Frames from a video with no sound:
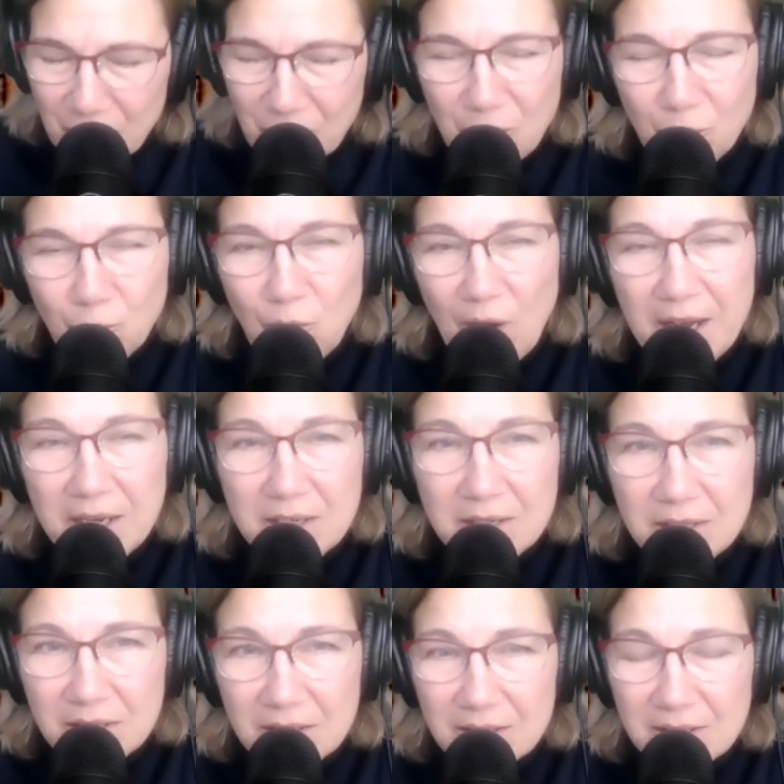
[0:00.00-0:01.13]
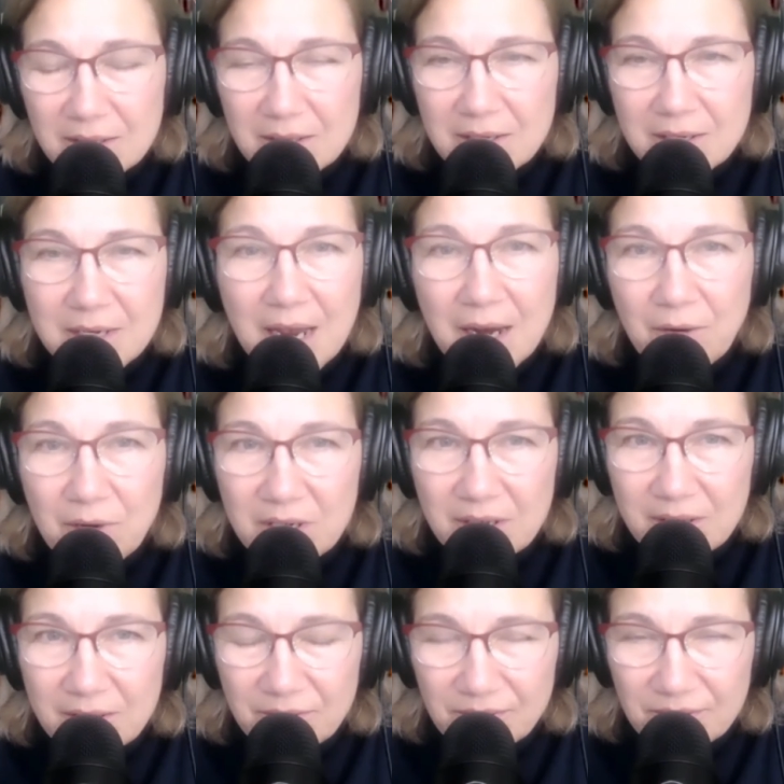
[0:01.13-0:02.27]
The right
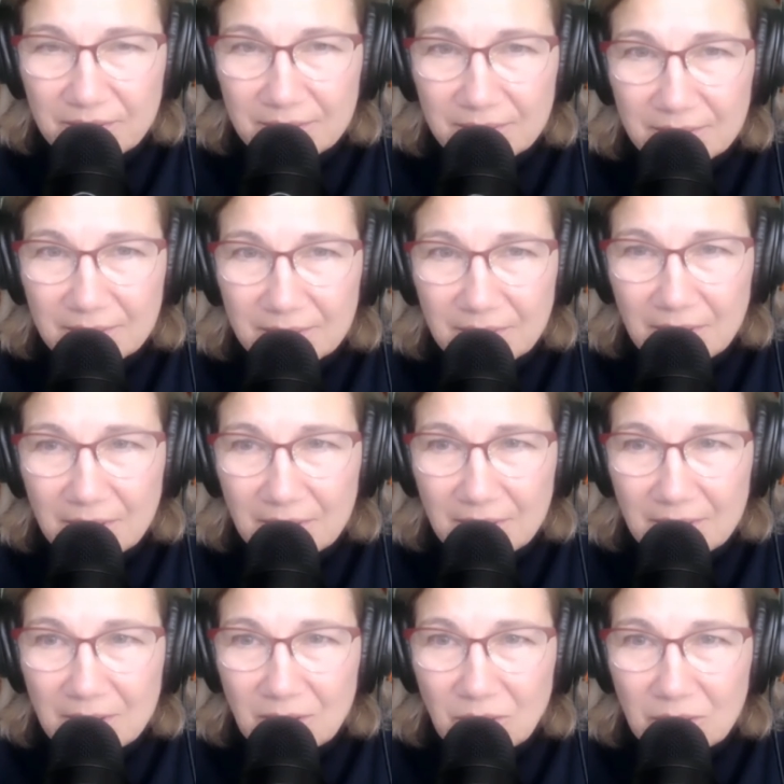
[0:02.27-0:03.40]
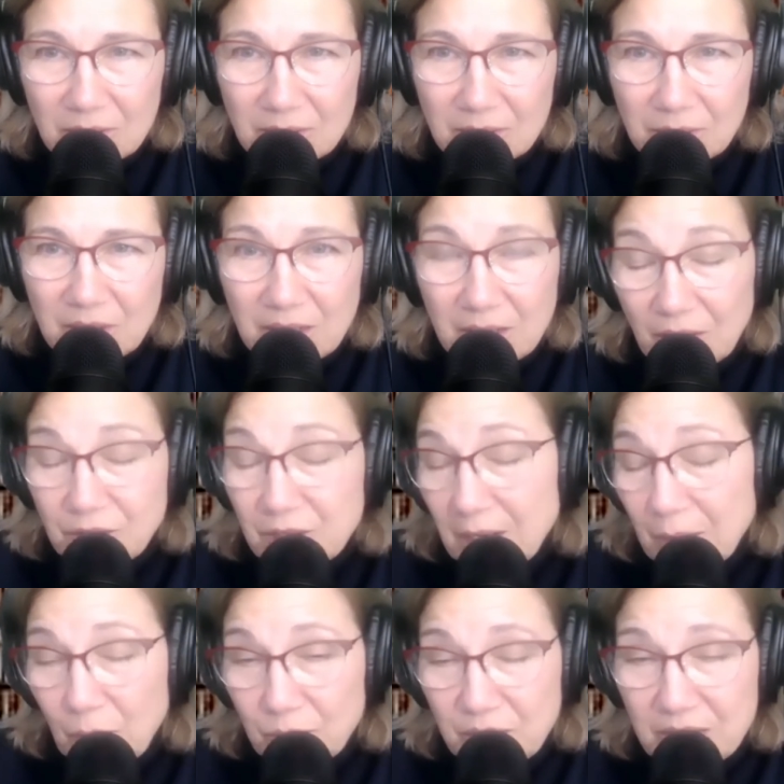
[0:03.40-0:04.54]
narrative can also, and
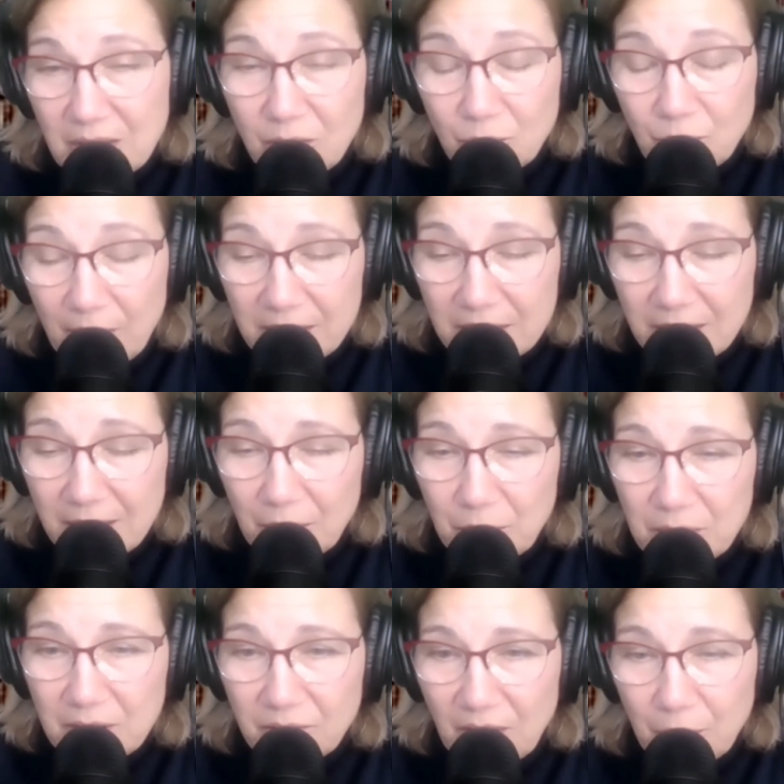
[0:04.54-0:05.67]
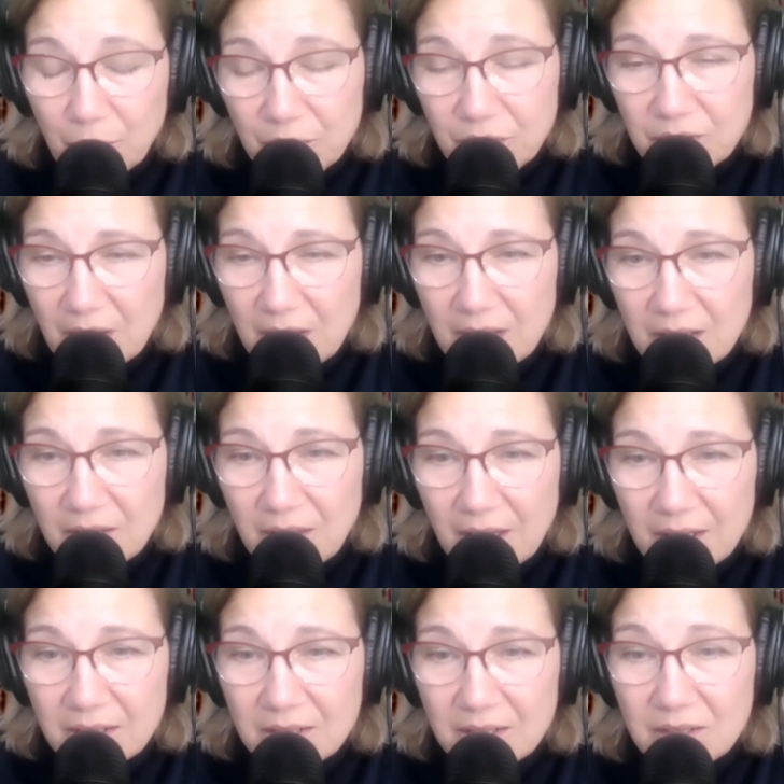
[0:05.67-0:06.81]
I won't say the right narrative, I will say
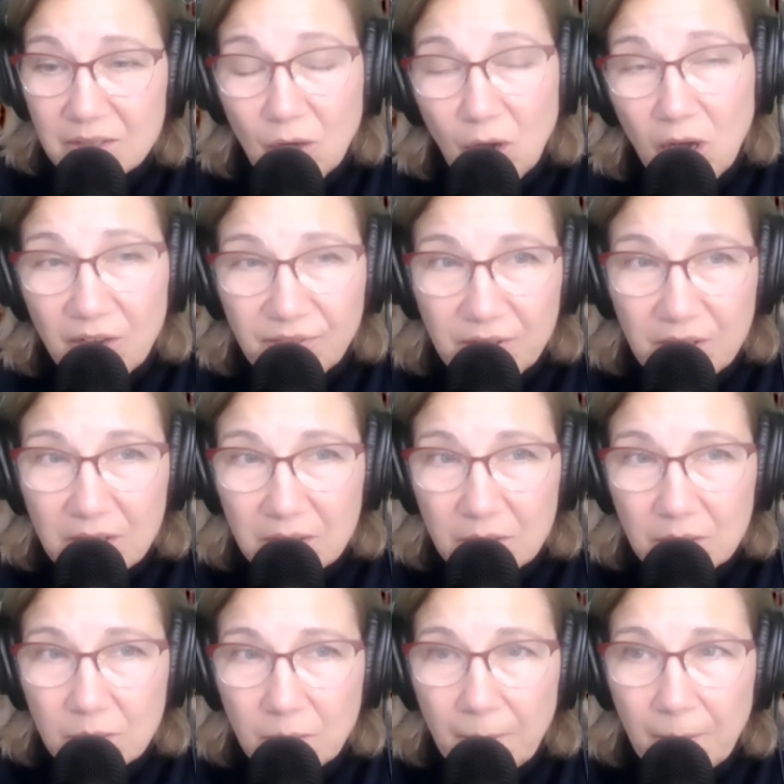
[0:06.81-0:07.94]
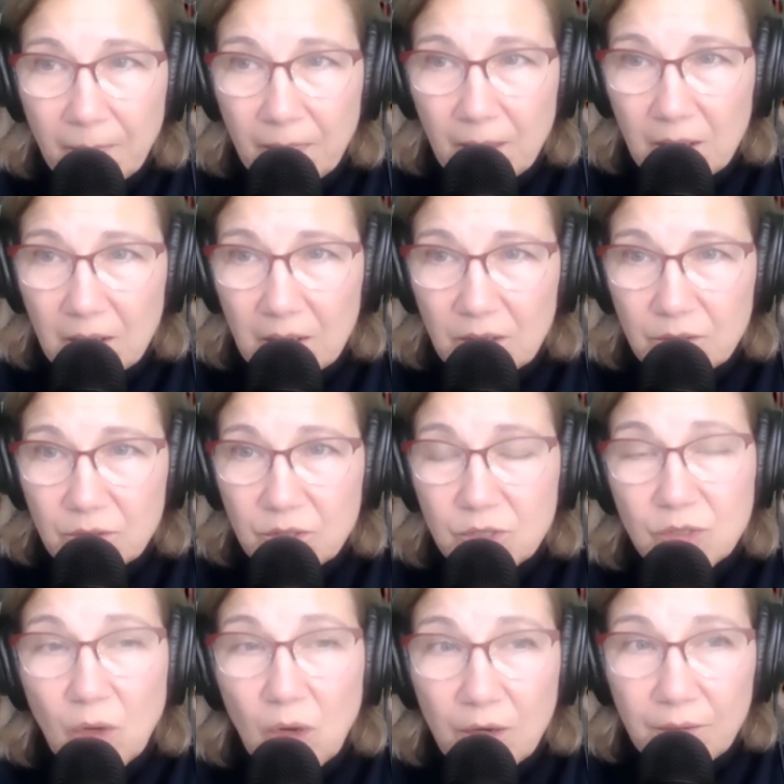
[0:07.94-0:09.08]
that it is often
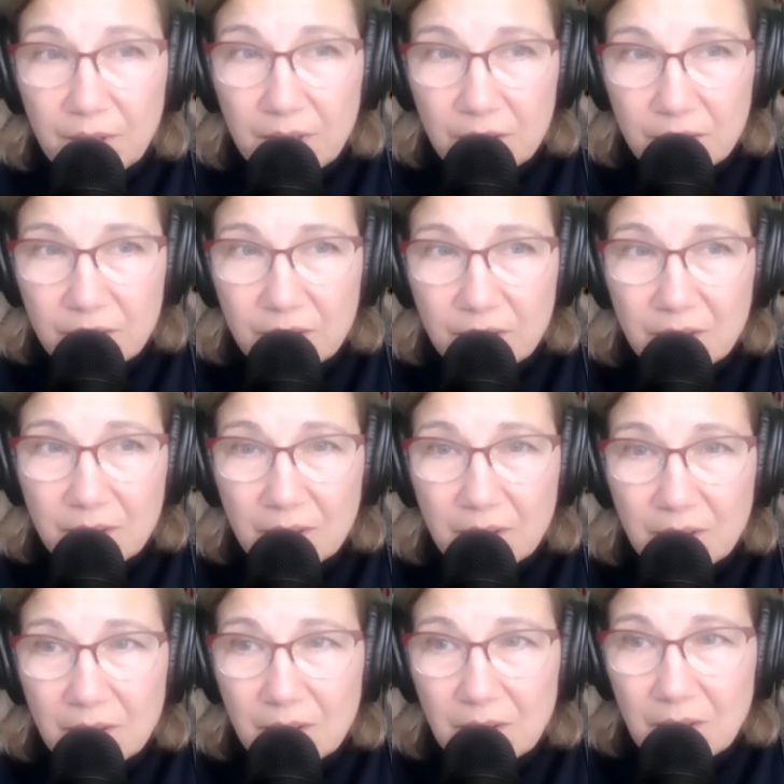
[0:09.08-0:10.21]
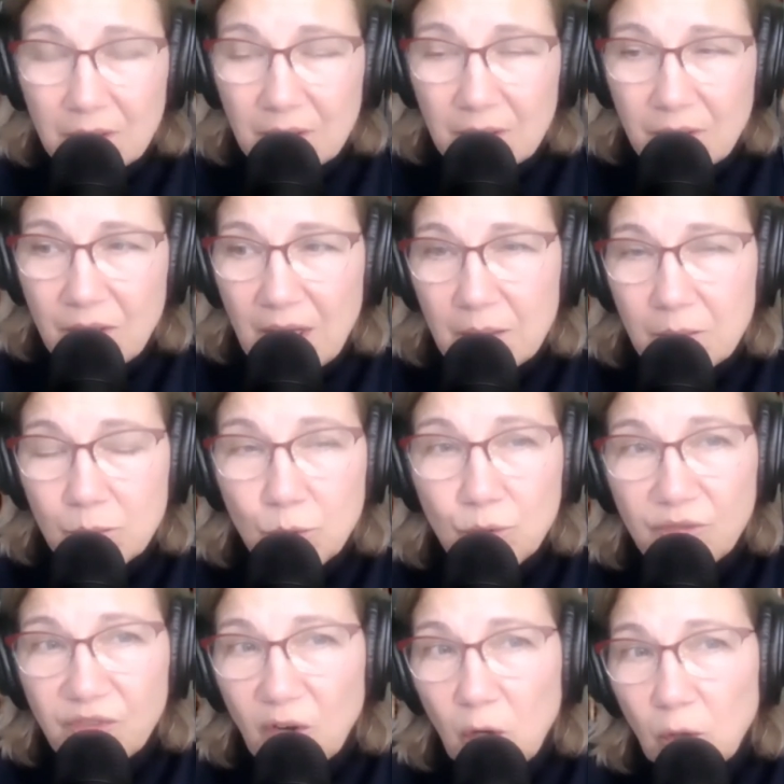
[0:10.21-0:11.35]
stories that
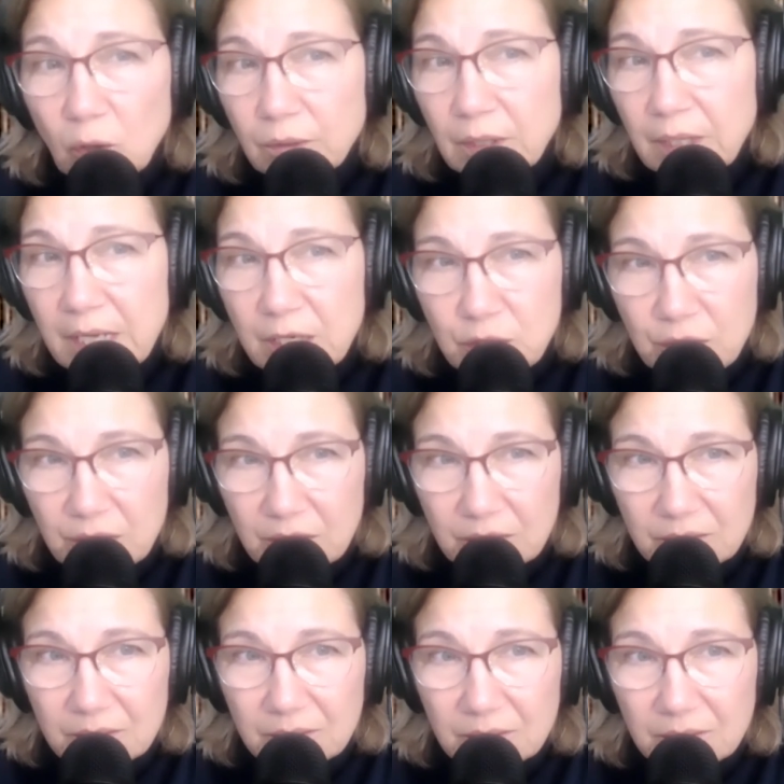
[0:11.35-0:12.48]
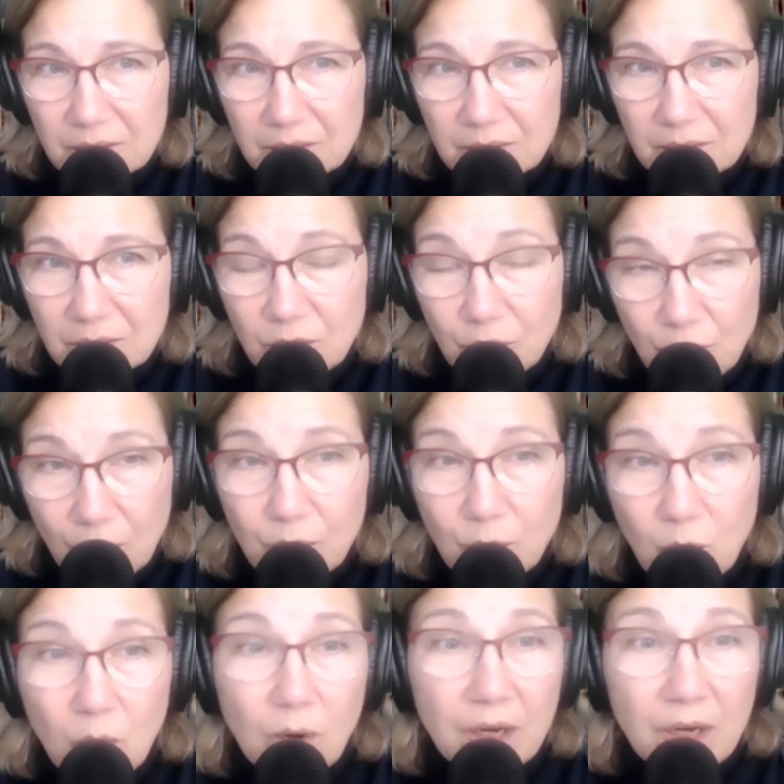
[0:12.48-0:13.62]
move a whole nation to go to
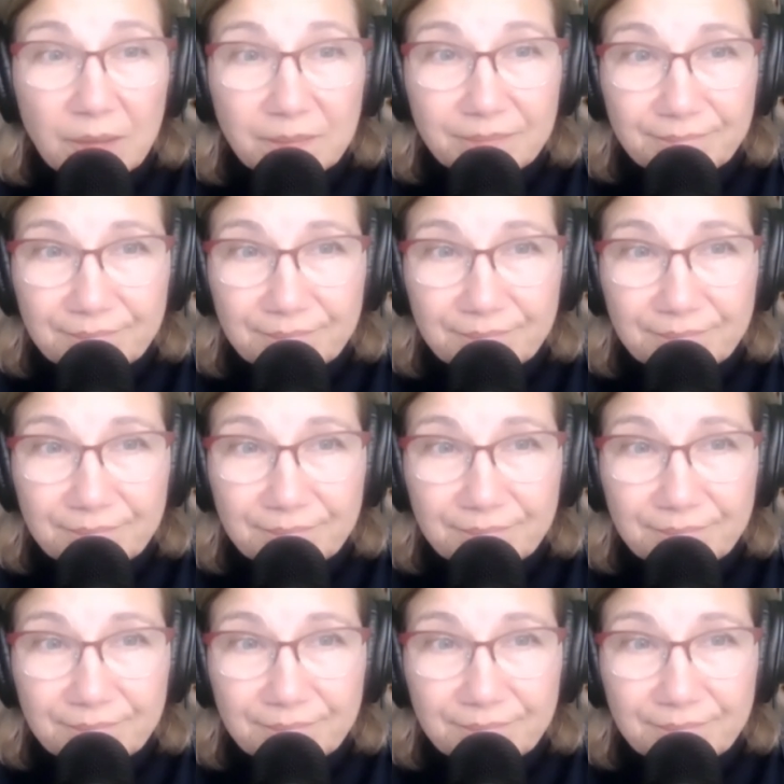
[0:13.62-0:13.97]
war.